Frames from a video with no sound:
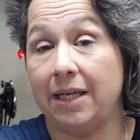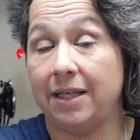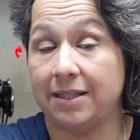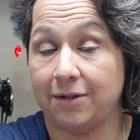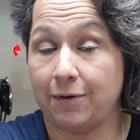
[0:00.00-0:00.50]

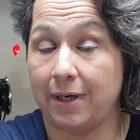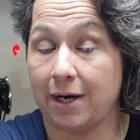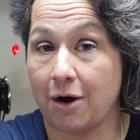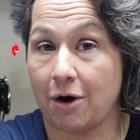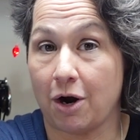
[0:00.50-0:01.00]
did create
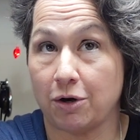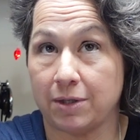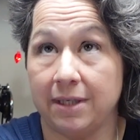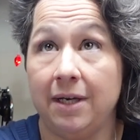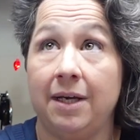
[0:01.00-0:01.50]
our
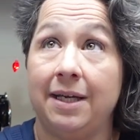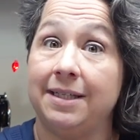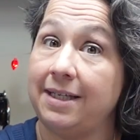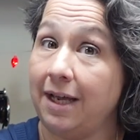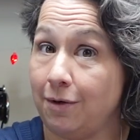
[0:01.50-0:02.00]
Art
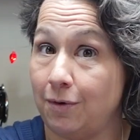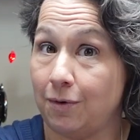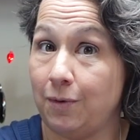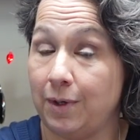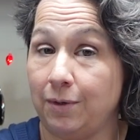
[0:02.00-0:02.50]
Deco
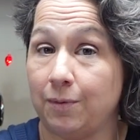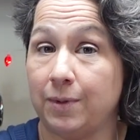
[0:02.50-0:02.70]
Quilt,